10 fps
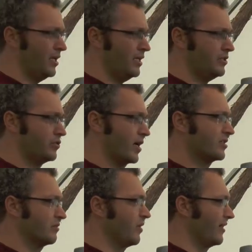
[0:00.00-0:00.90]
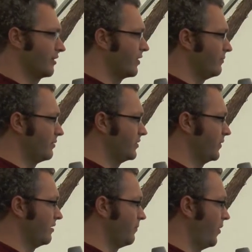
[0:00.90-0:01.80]
is structured by an agreement
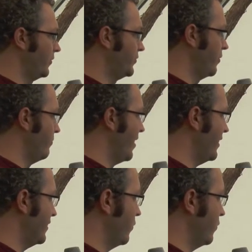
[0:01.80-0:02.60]
between the pods. So money is